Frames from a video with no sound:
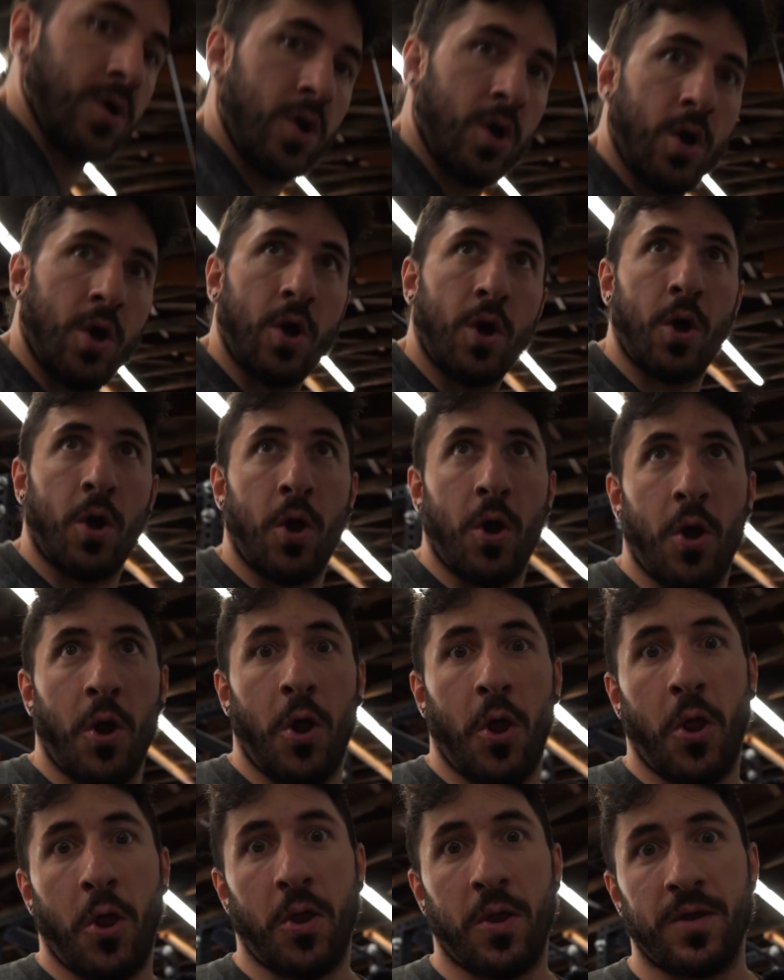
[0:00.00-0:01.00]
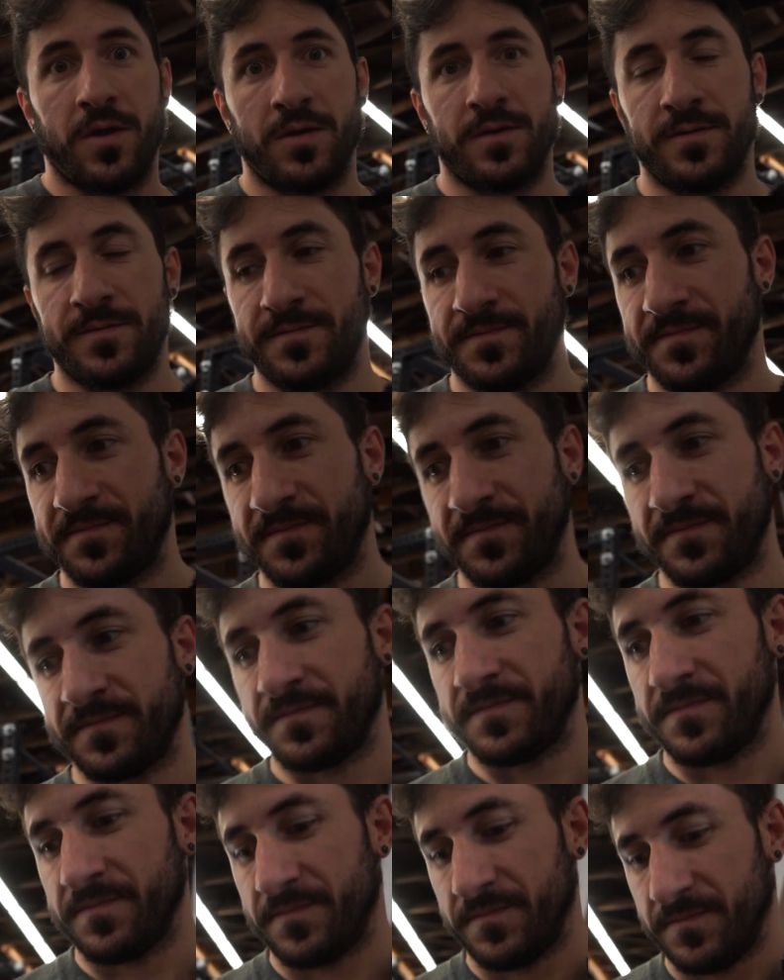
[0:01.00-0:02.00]
the one that says that you hate kids
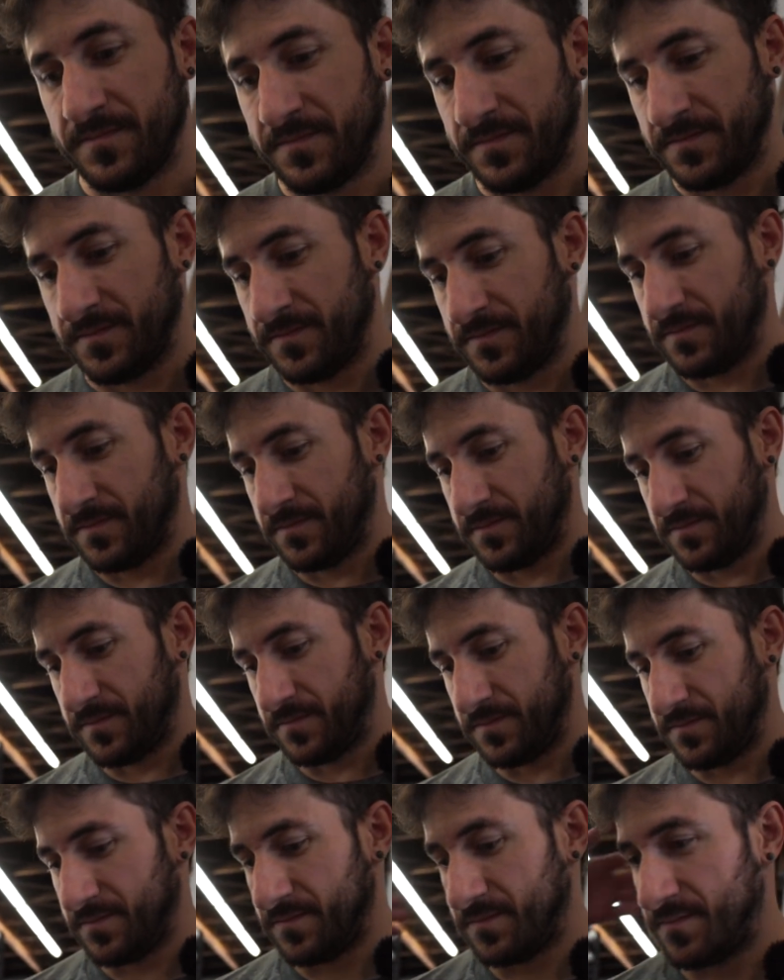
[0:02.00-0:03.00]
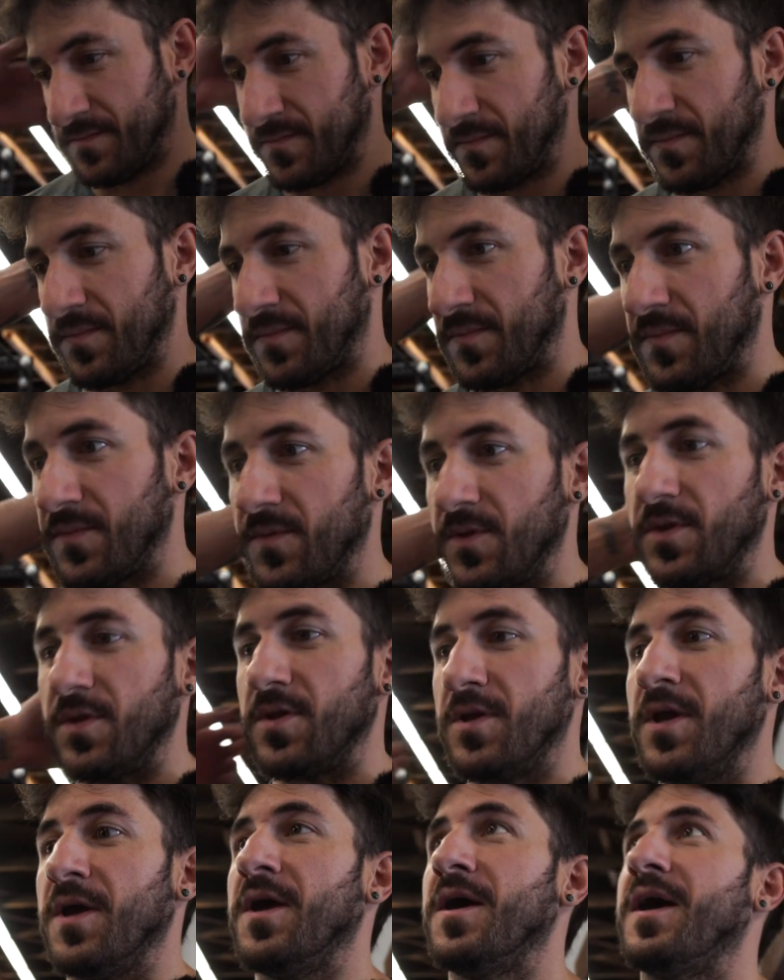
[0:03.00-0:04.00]
that use kilos? Your hair's all like fuzzy.
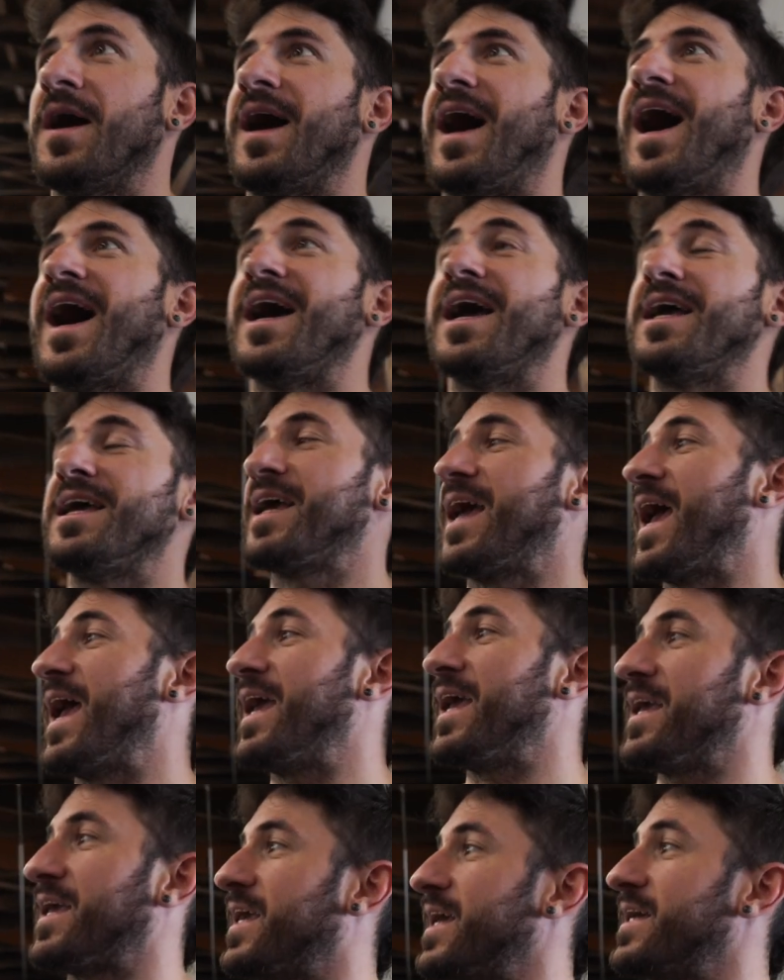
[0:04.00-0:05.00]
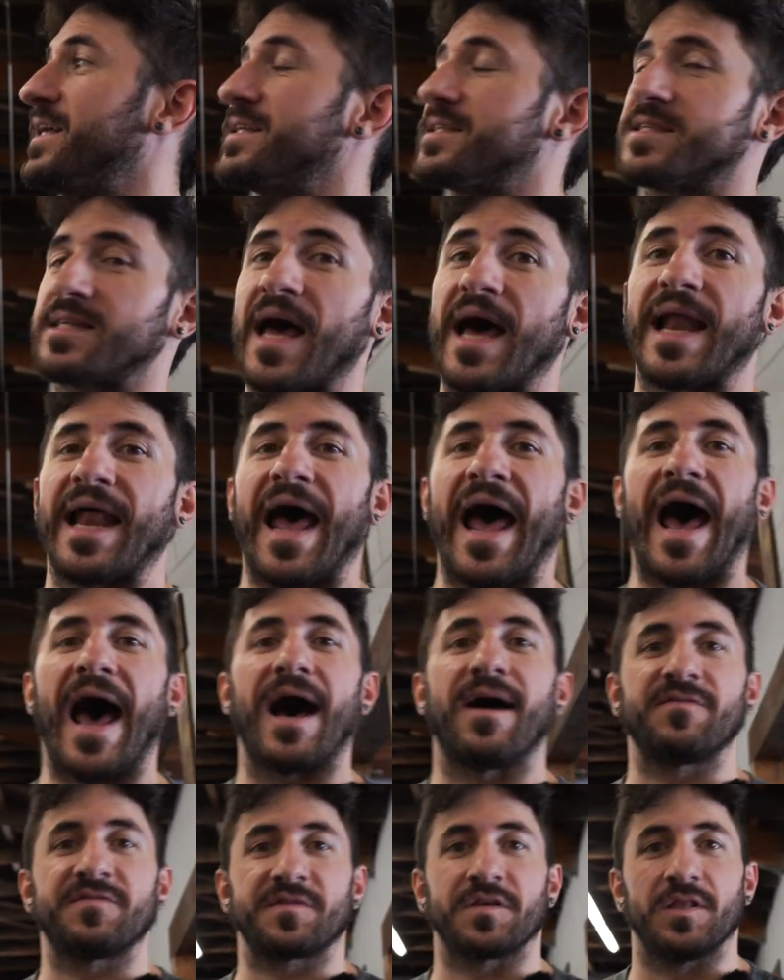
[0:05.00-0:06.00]
I hate kids that
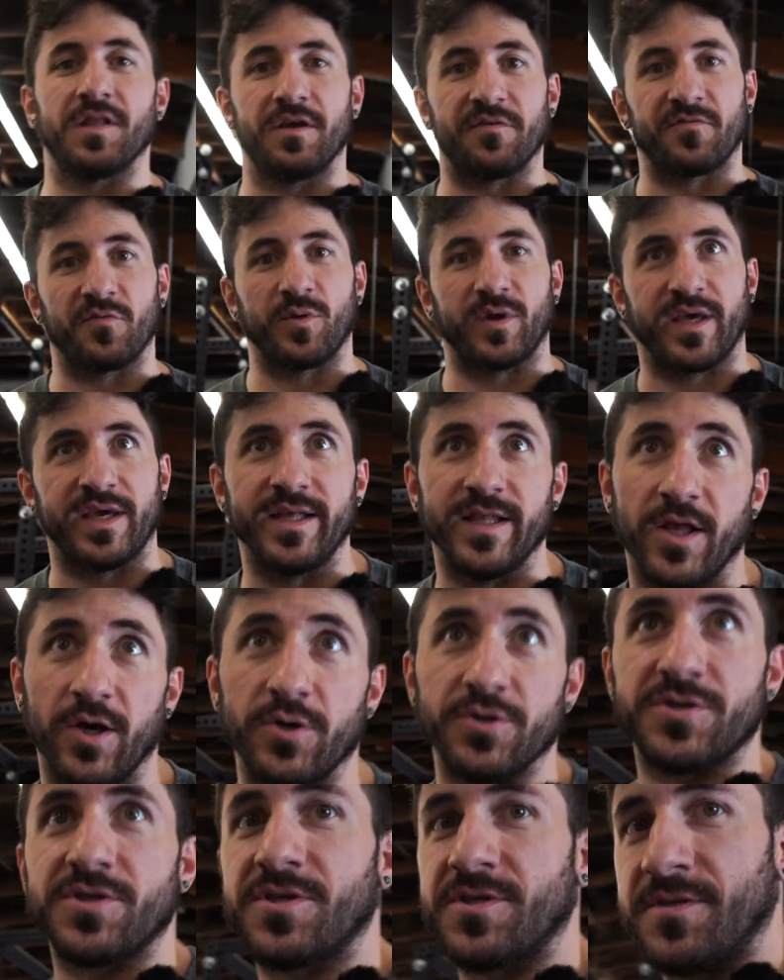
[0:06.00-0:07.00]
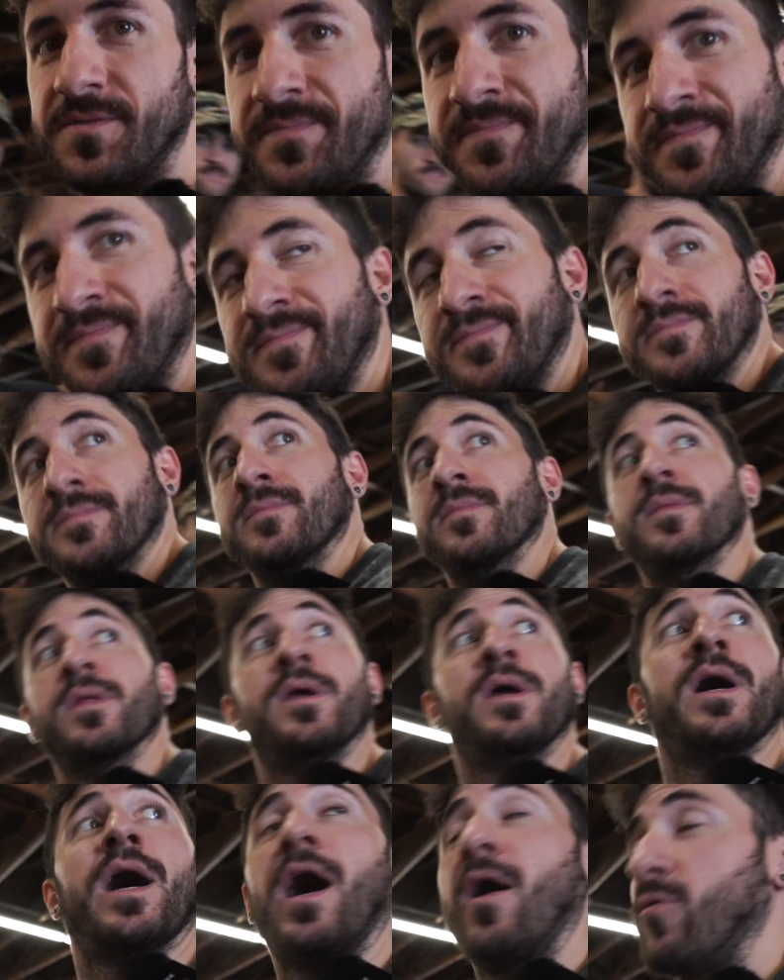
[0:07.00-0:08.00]
have to lift with kilos. Oh, okay, okay.
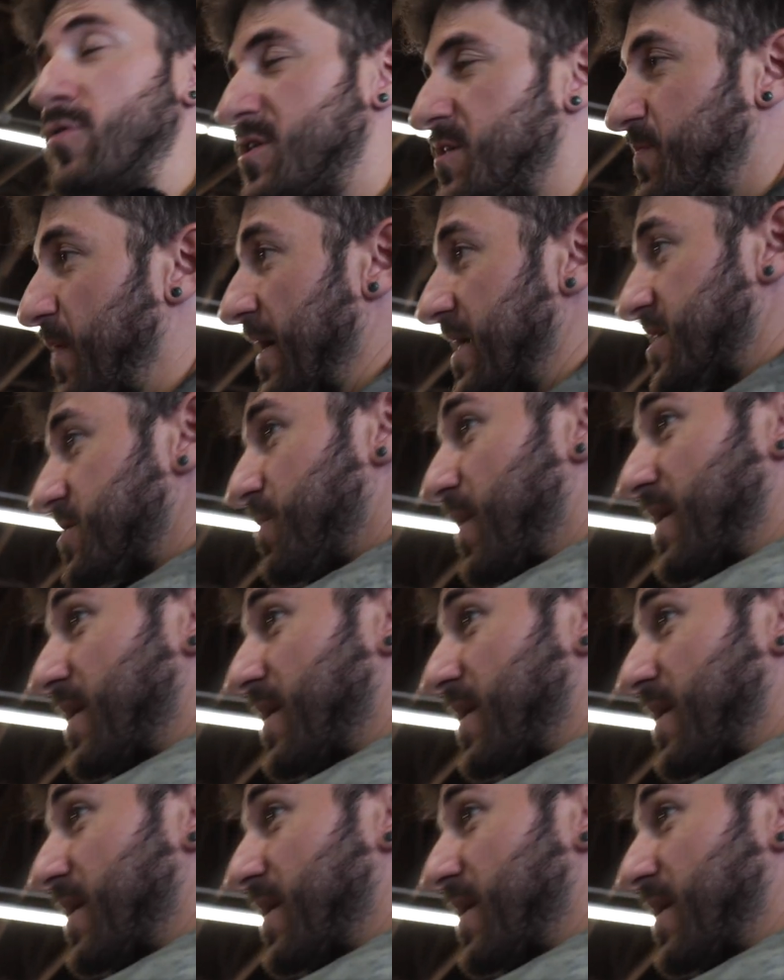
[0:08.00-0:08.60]
I respect